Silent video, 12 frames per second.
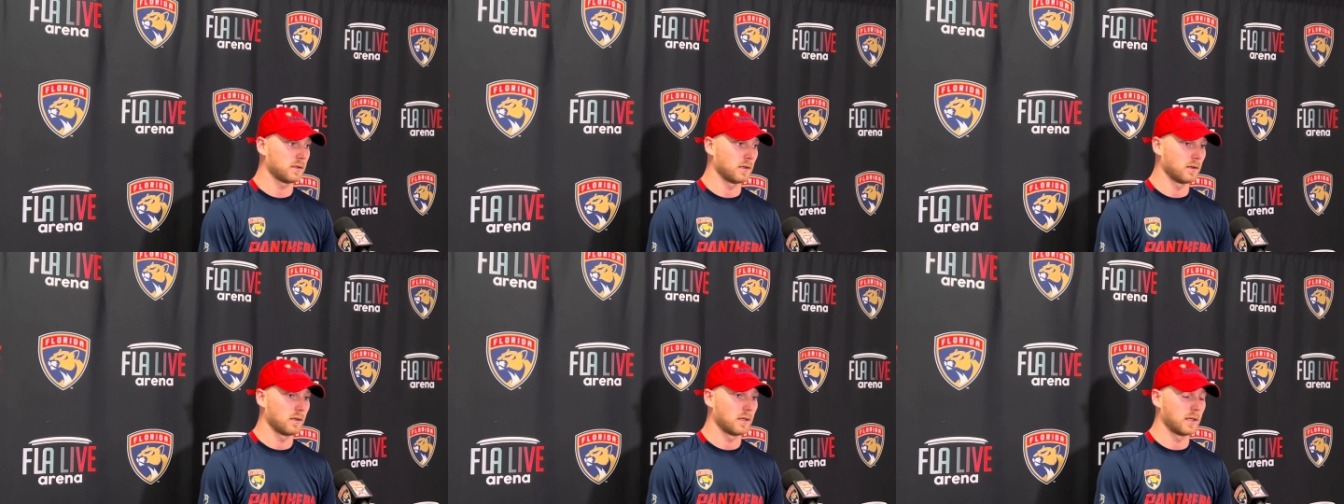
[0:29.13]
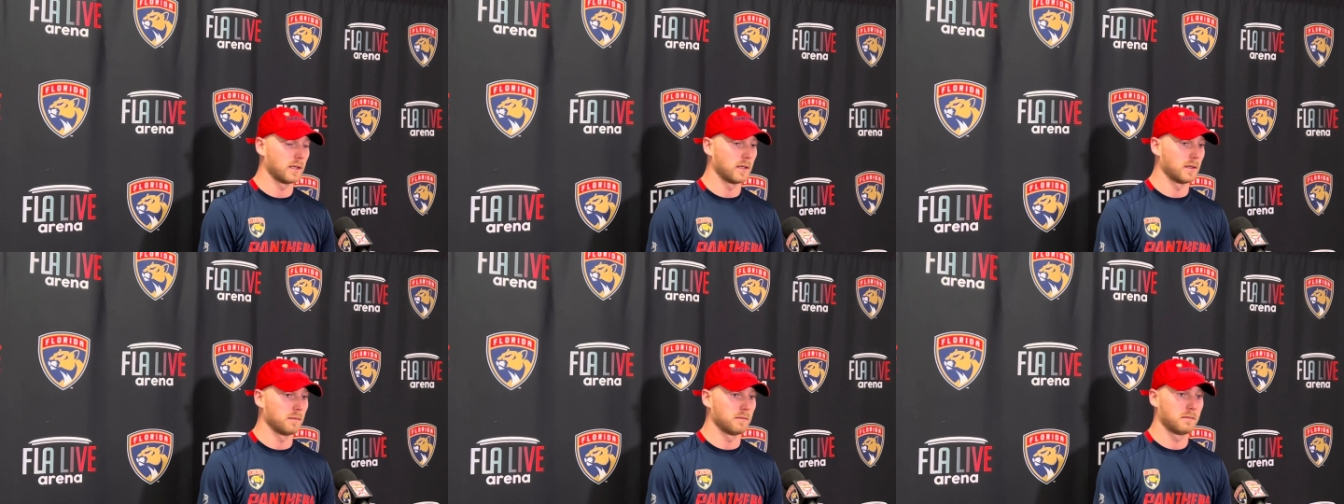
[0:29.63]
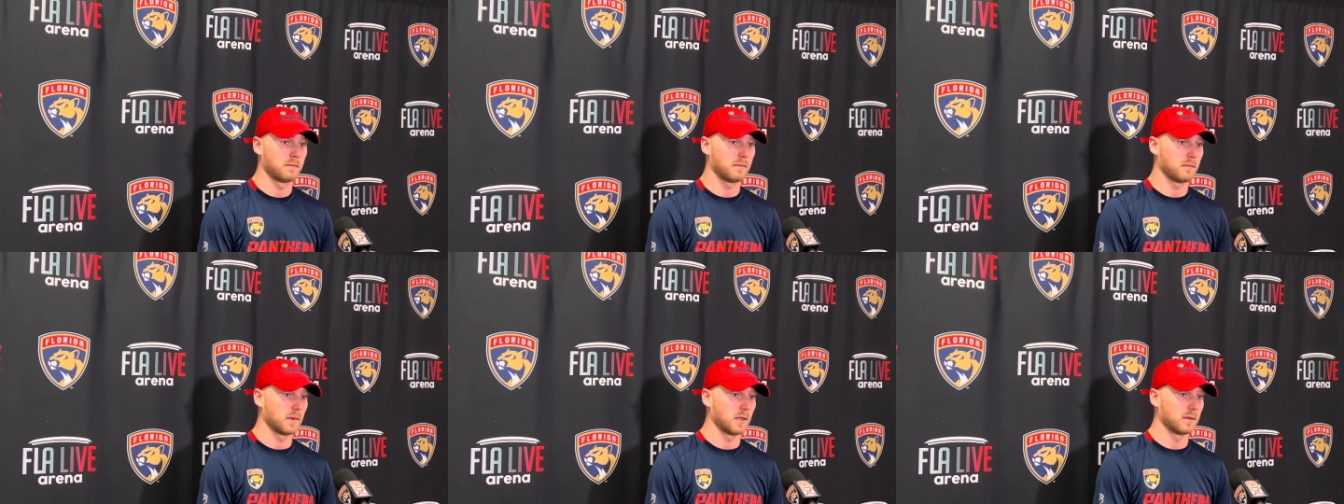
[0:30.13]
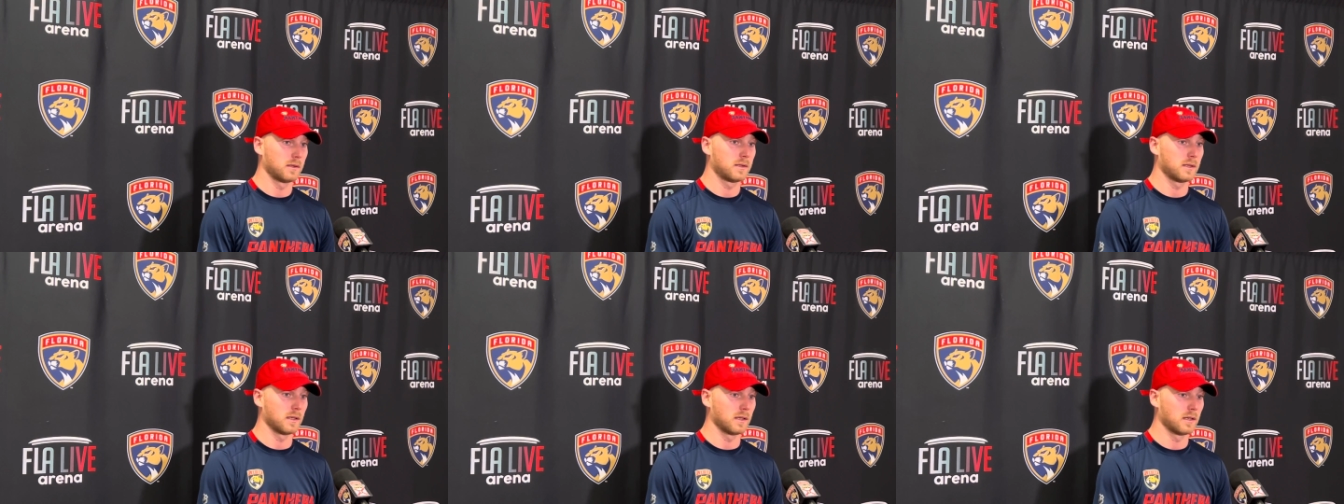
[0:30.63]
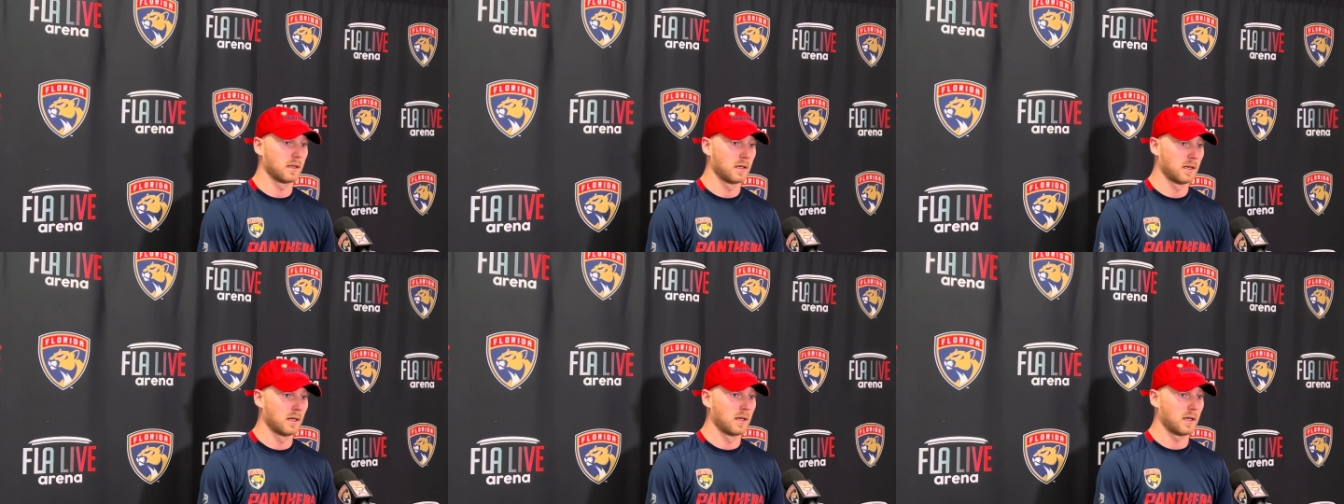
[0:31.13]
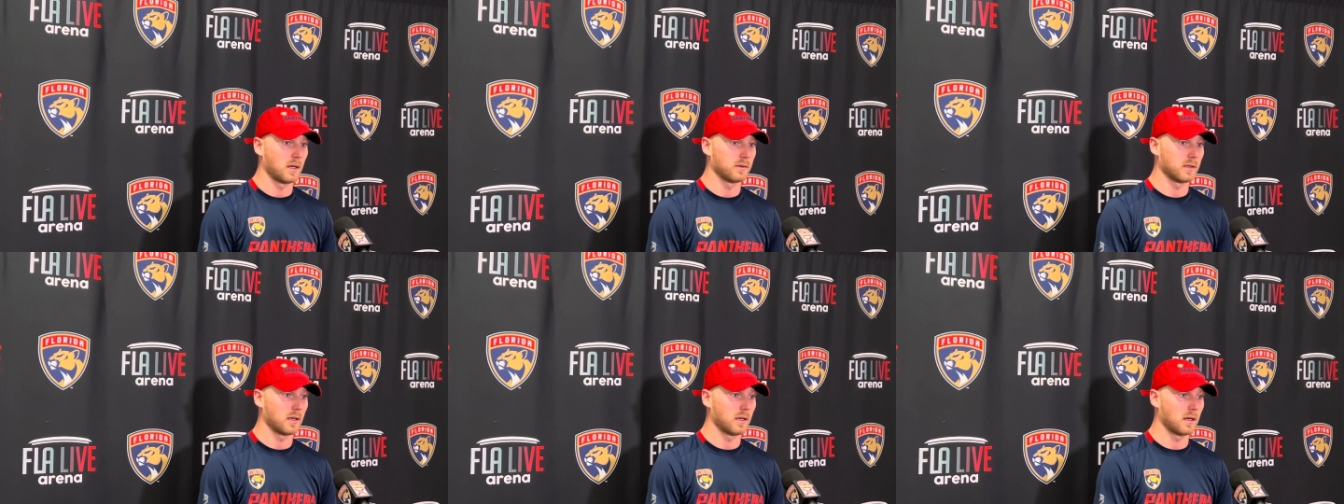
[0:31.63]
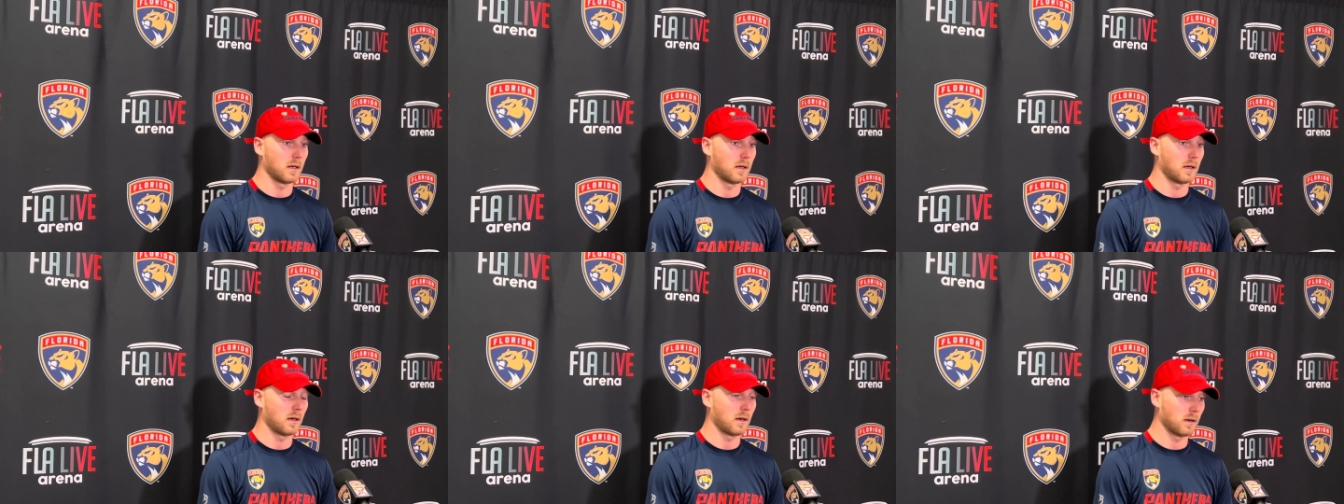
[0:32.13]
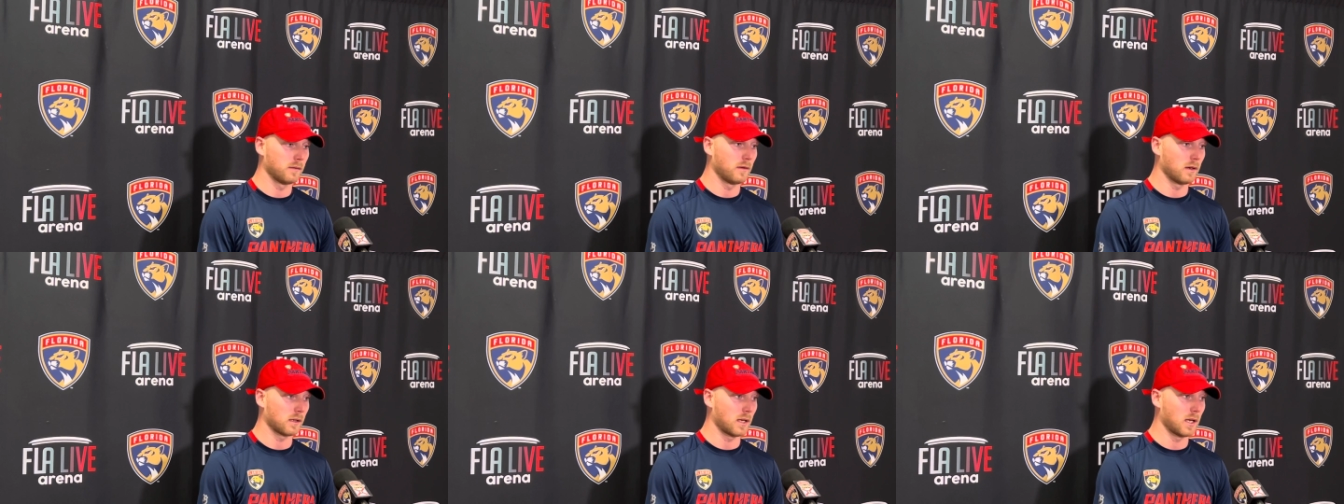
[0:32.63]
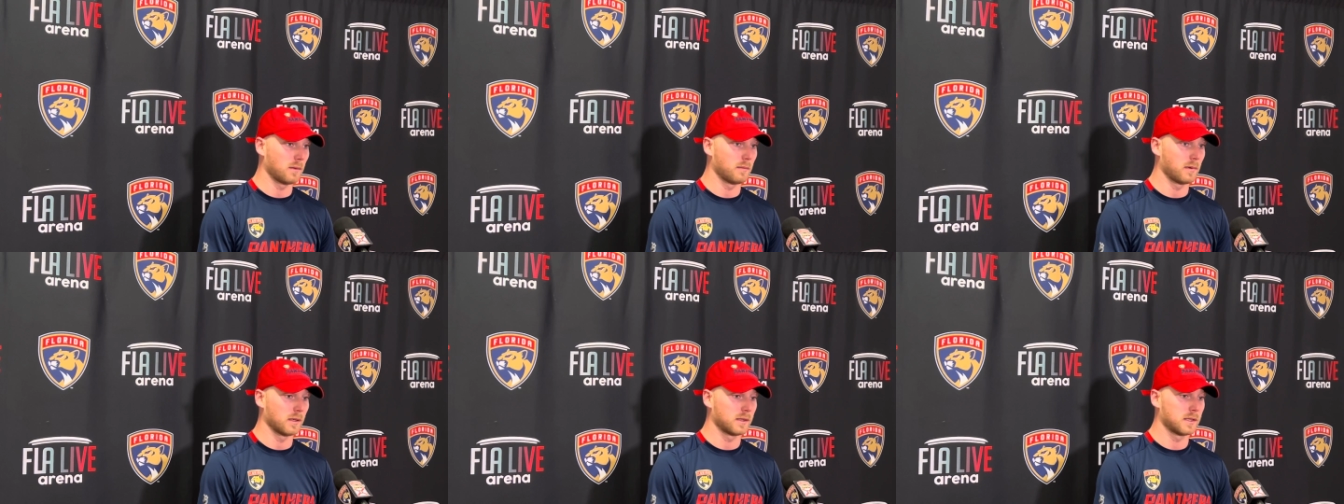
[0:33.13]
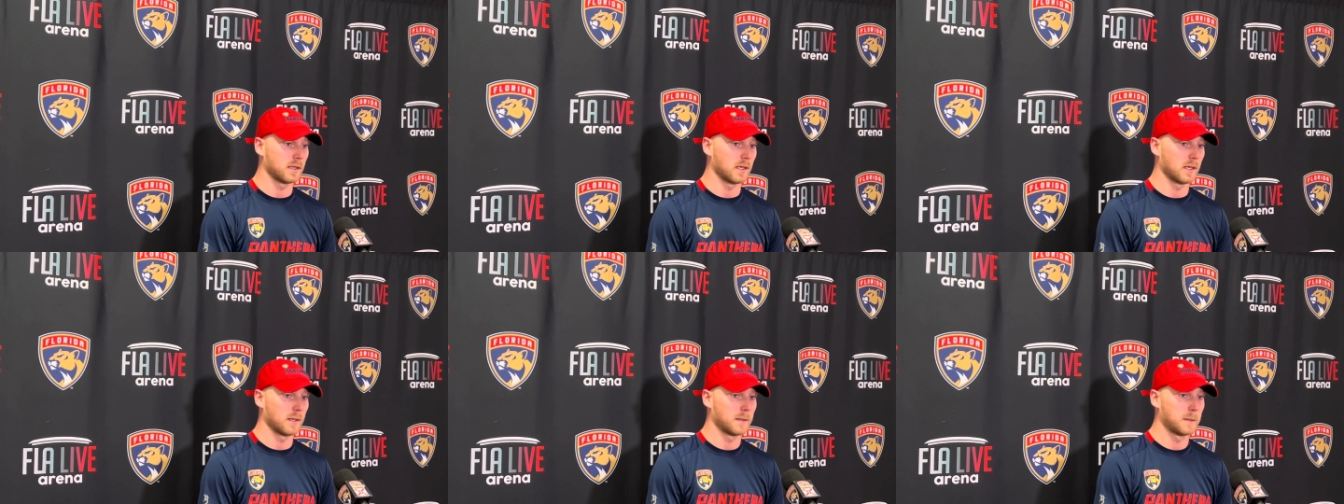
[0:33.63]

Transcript: So um, you know, it's uh, that was a, a hard fought game, but uh,